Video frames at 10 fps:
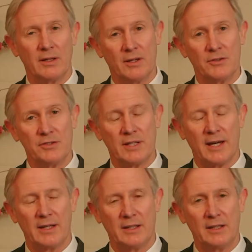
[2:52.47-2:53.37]
the other
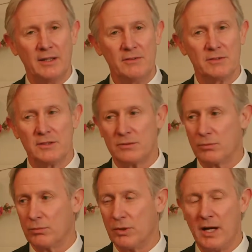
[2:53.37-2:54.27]
side, leaves this
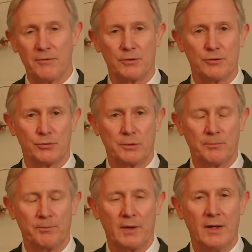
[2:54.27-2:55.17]
conference room
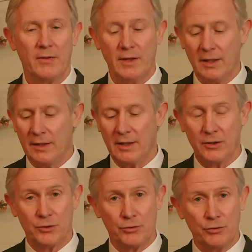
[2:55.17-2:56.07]
thinking that
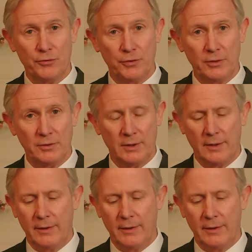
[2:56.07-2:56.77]
you're truthful,